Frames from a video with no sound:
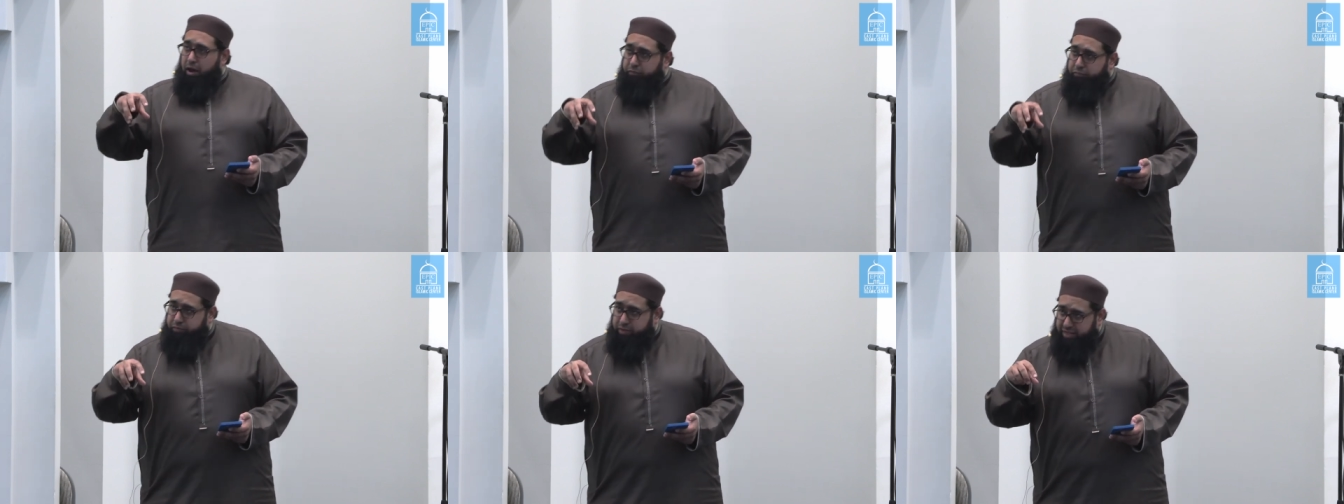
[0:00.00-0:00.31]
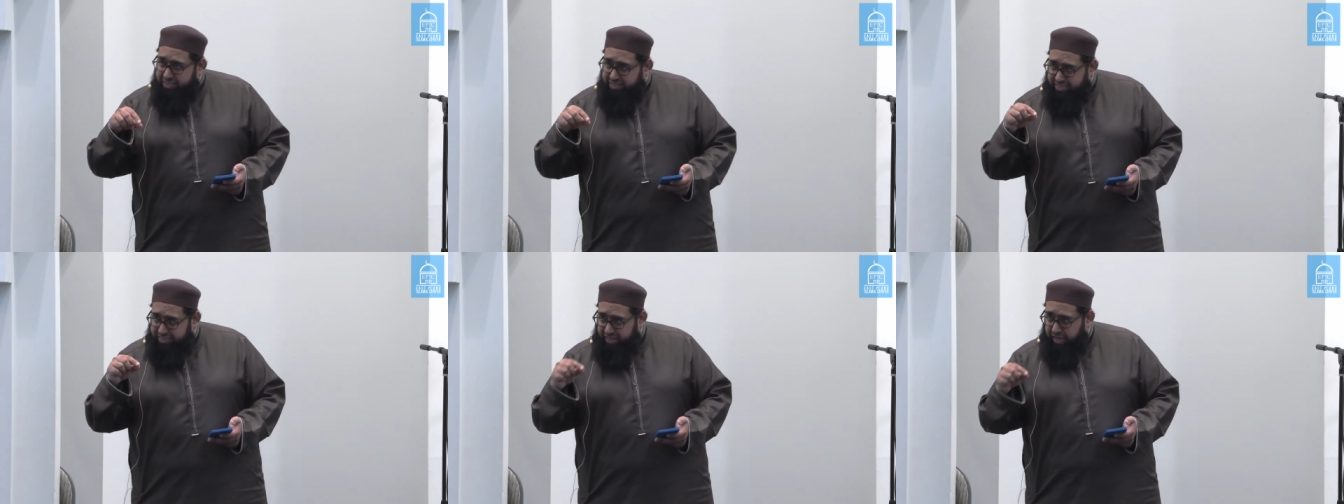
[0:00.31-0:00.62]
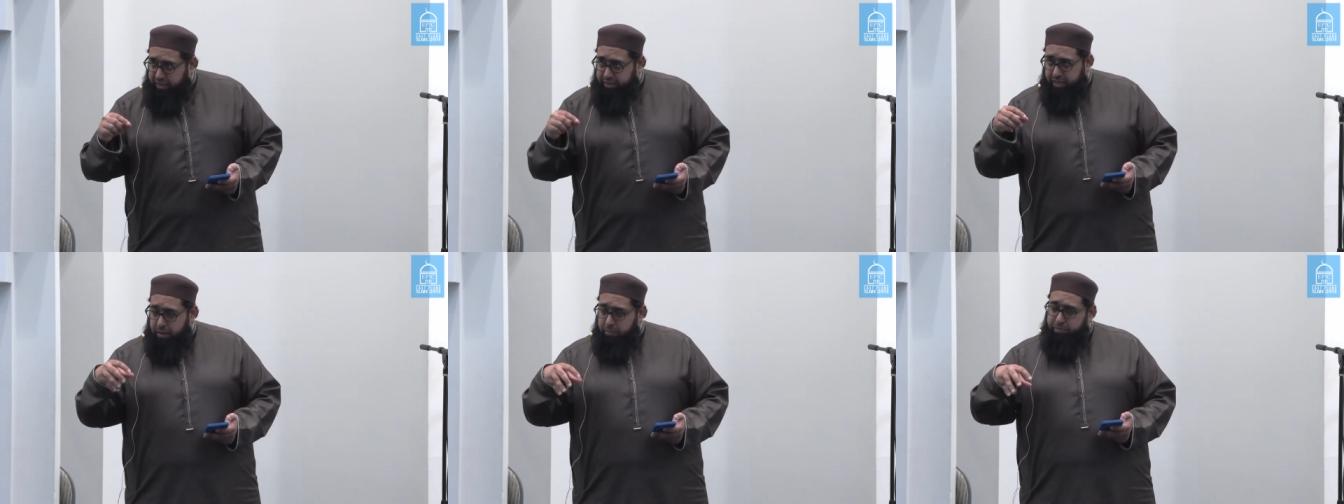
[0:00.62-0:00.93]
of the
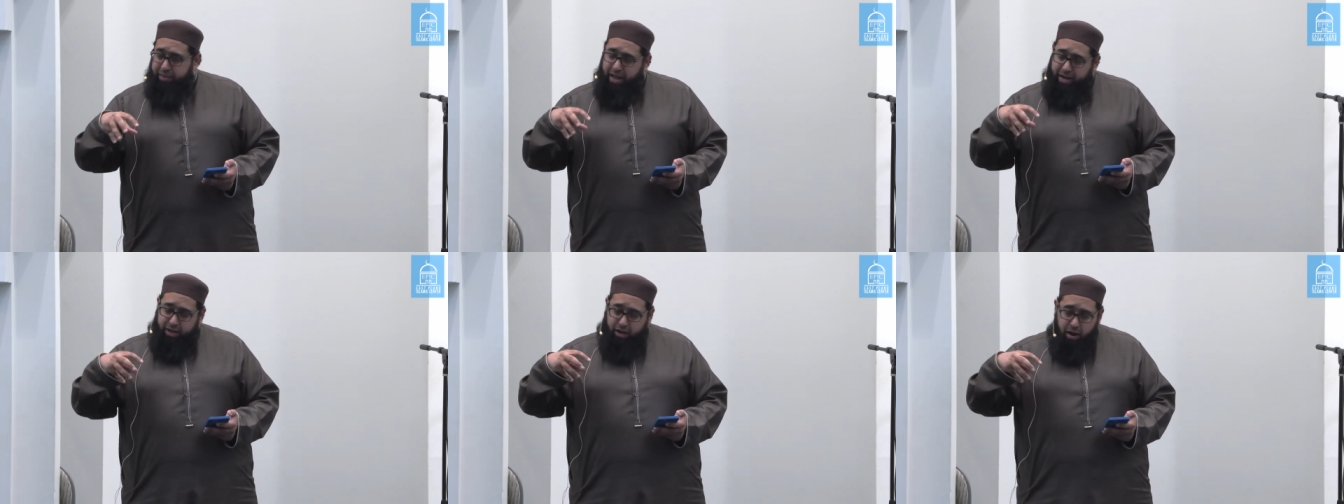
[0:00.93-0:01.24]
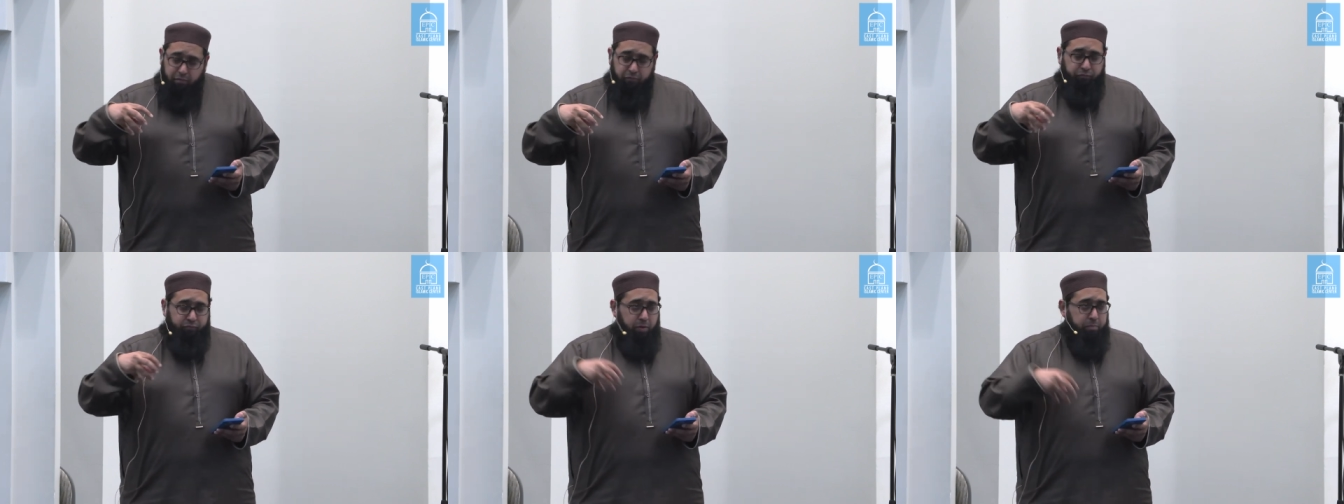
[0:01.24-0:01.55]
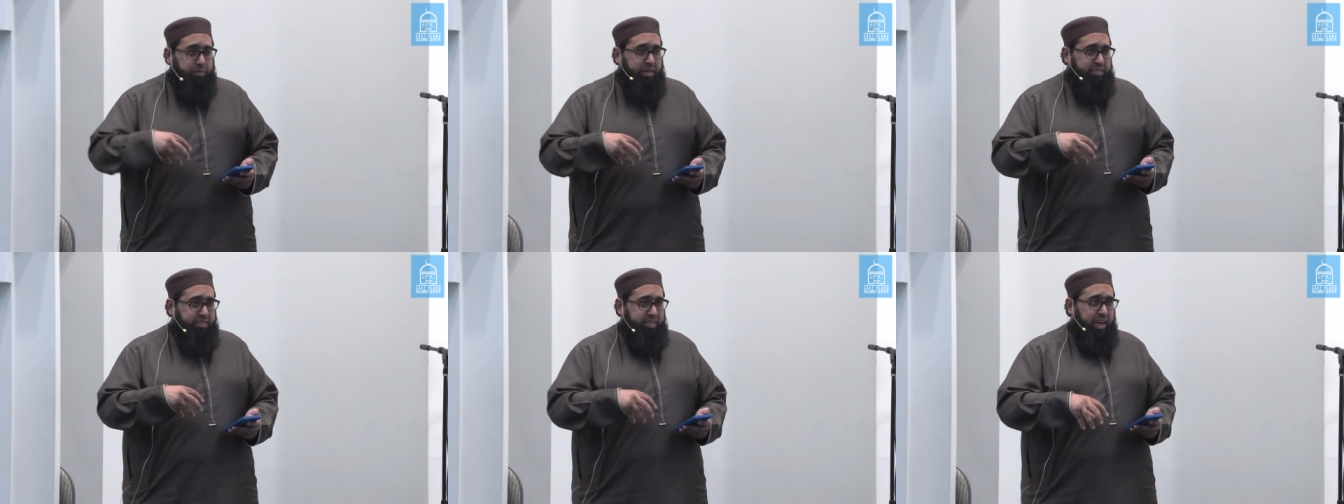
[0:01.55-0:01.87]
seed that, that come
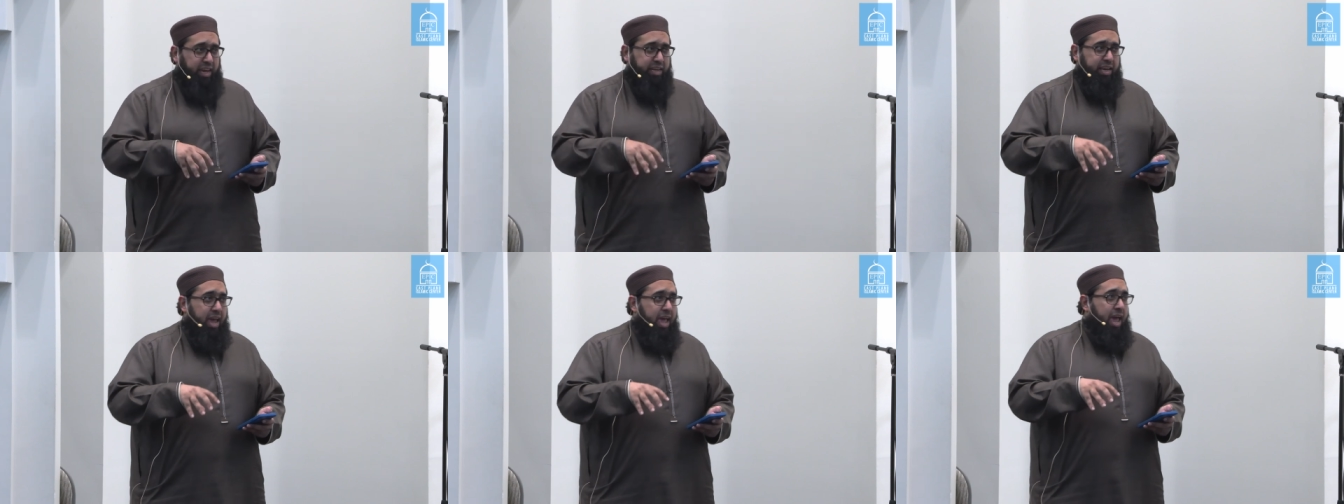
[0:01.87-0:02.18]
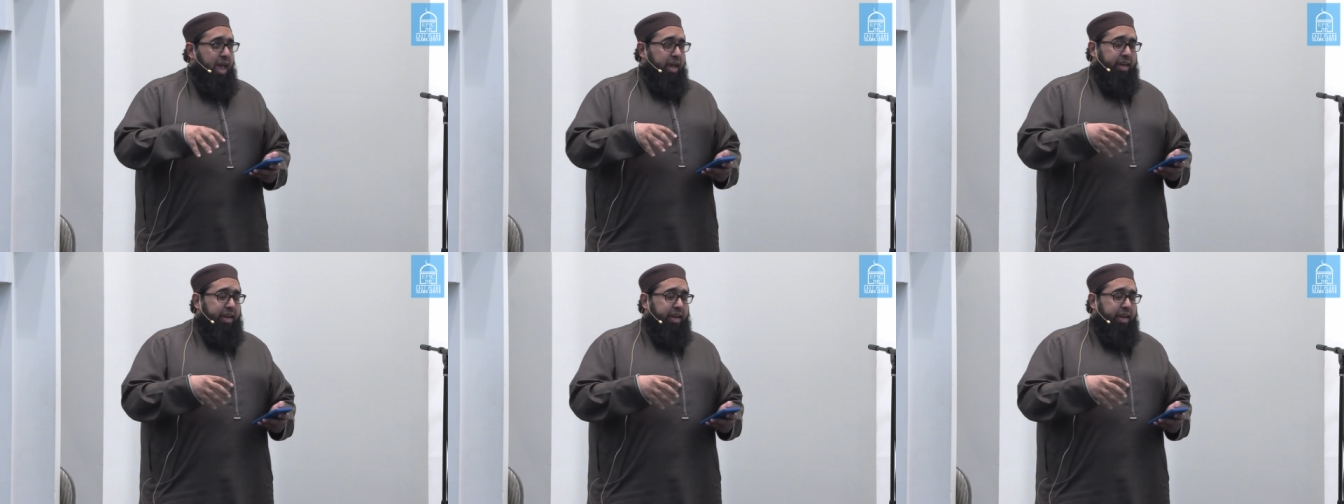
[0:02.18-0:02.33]
from the seed